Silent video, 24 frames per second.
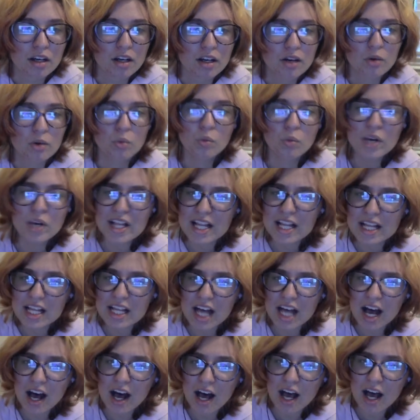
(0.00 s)
Will
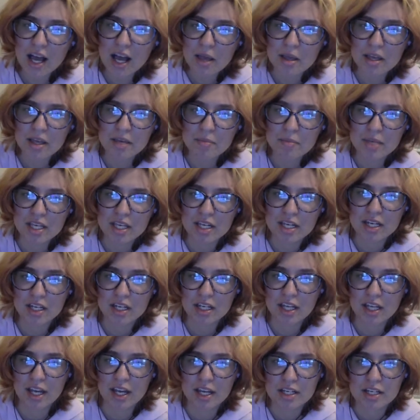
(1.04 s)
I be in a
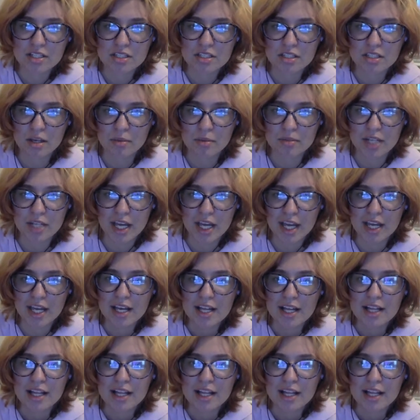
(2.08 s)
cage someday,